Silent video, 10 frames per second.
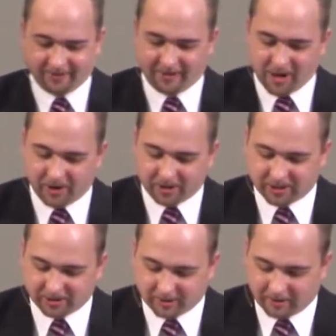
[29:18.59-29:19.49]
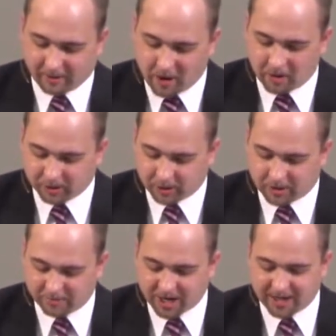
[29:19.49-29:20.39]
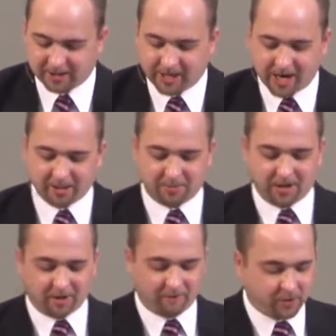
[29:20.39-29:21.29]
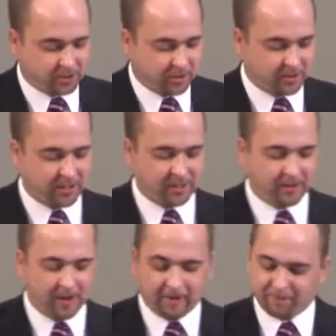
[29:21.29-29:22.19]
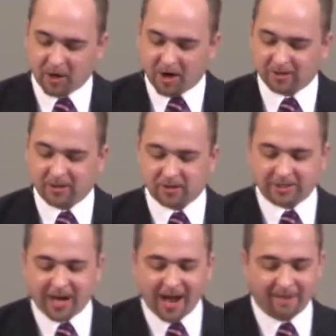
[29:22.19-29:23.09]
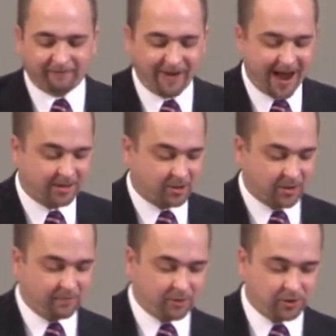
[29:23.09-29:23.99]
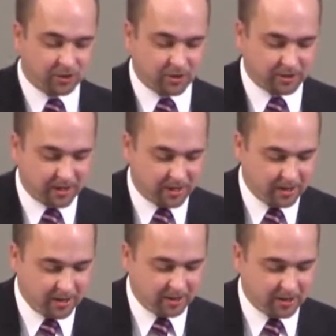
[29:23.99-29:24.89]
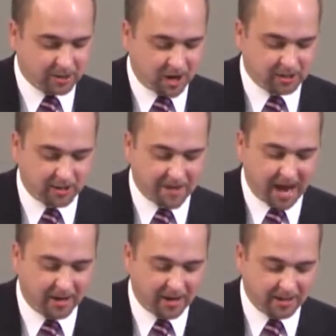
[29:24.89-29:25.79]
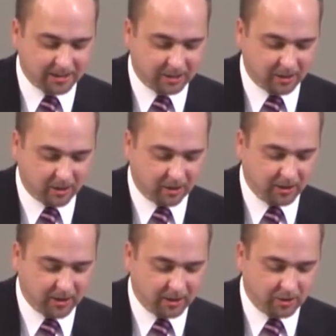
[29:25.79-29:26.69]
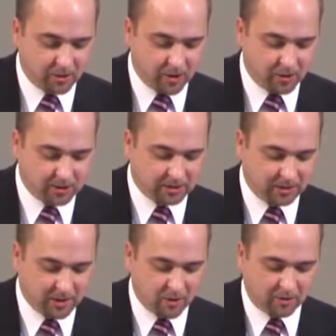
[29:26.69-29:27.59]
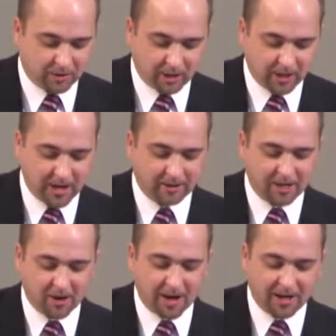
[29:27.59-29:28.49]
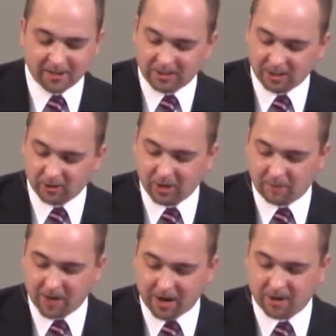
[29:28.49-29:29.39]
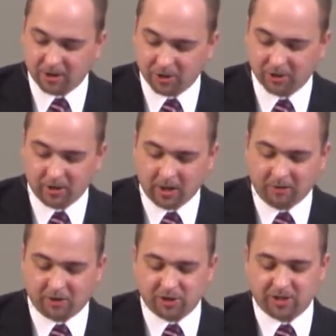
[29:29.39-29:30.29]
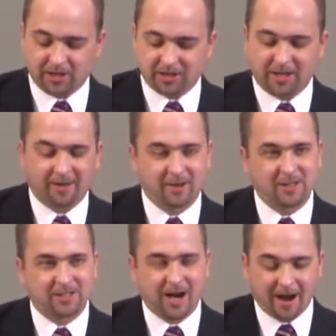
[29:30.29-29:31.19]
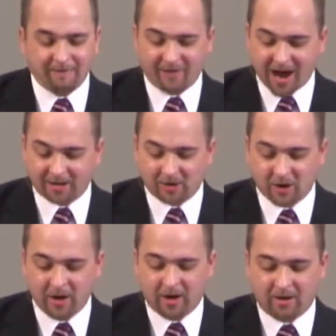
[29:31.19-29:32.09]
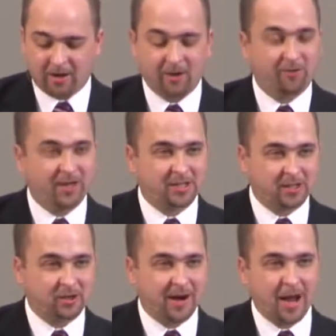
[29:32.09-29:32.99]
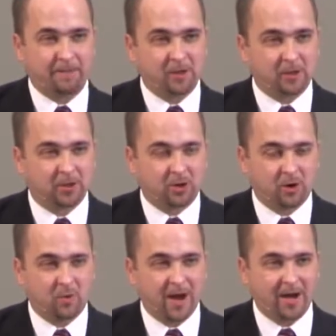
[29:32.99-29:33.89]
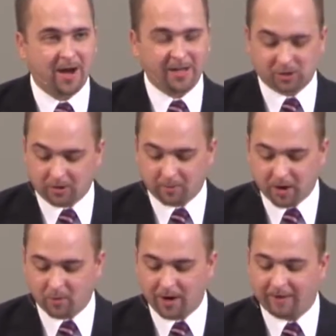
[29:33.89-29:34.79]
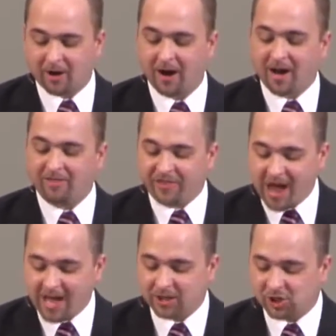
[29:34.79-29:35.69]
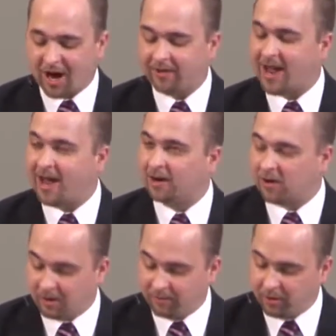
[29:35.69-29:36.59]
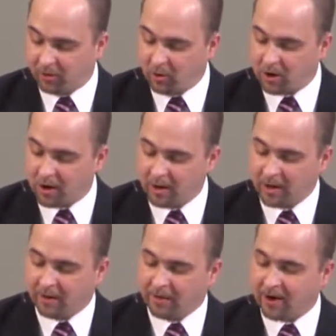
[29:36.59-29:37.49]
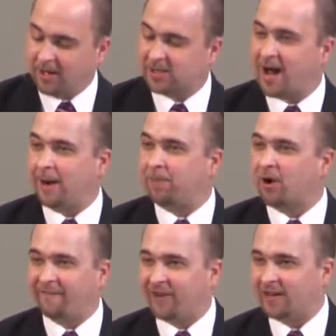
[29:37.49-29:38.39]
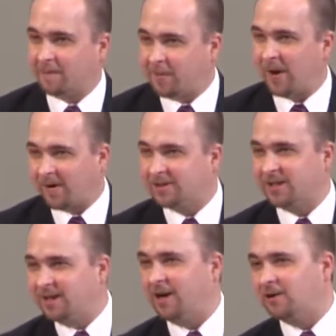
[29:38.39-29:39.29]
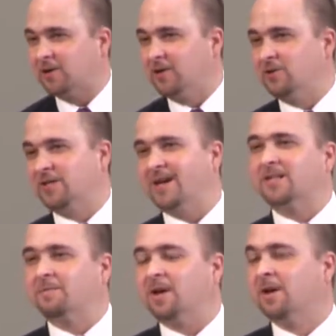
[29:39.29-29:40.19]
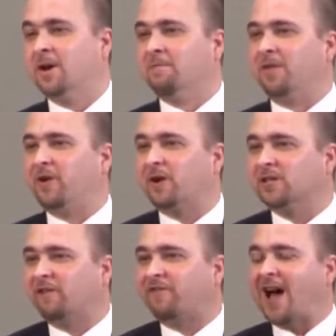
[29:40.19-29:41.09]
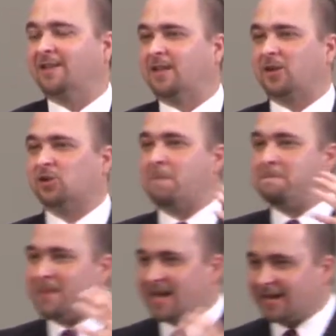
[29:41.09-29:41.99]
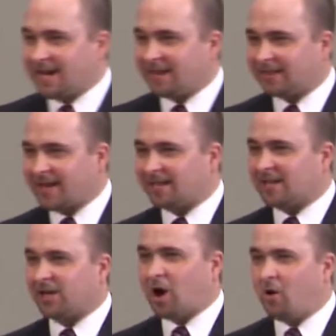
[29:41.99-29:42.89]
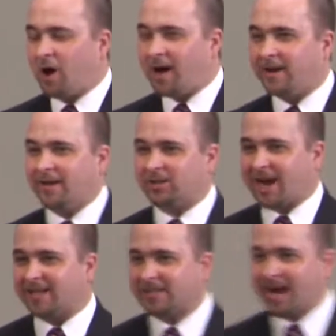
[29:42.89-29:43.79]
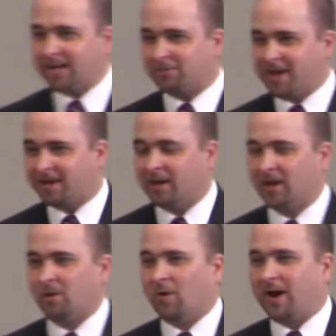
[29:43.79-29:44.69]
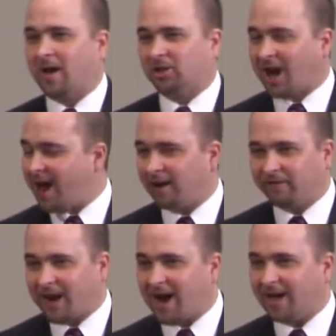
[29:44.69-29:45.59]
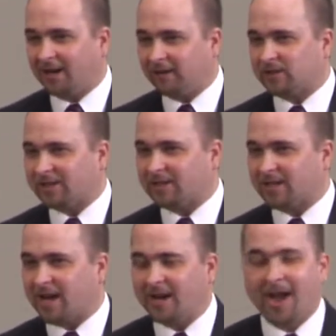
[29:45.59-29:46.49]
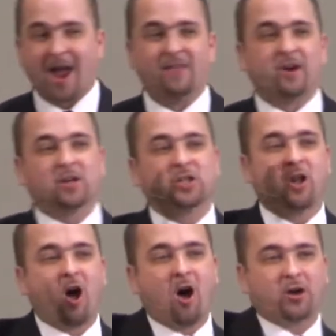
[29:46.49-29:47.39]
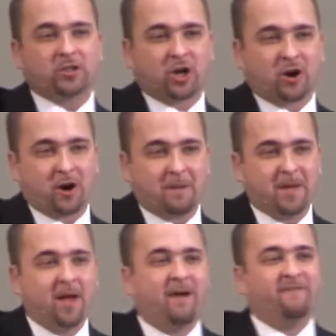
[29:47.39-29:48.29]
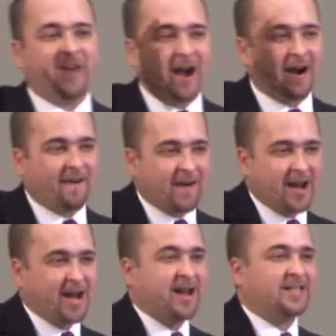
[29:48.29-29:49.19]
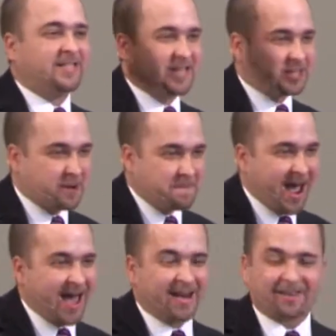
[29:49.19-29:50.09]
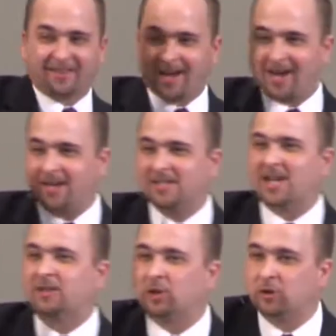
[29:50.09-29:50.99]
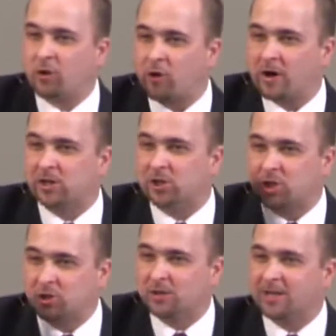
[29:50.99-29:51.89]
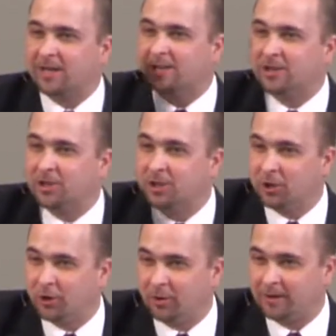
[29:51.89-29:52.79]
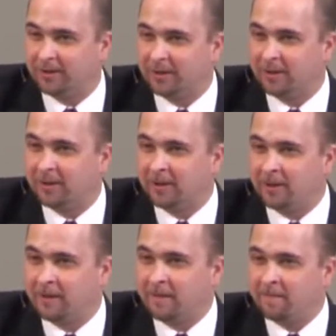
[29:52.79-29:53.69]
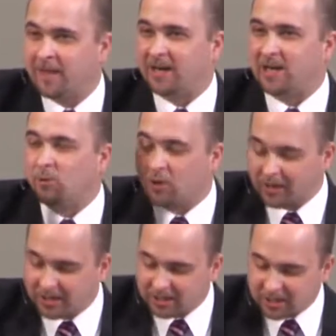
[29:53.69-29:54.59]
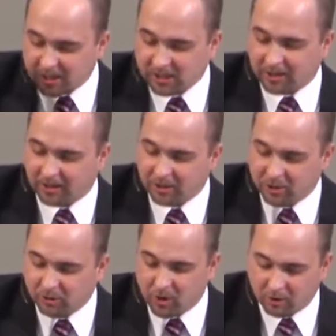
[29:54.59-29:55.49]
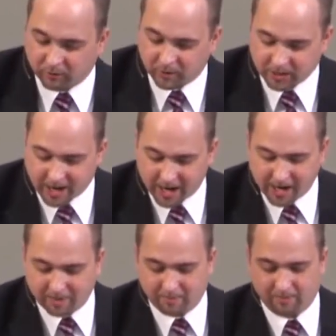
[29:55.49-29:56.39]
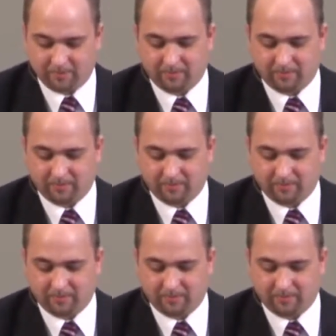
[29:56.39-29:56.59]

Notice long term chastisement here. Verse 13 talks, there's a time factor in verse 13 that talks about until You'll notice, you know, clear down there, until you perish. Verse 16, there's a time factor. Yeah, this is going to happen. You're going to turn away. God's going to bring whatever. Then shall the anger of the Lord. There, it's not a perfect comparison here to the New Testament, but there is the fact that there's immediate things that go on in chastisement when a child of God lives in sin, and there is long term, very systematic things that the Lord is choosing to do, that He will consistently do over time.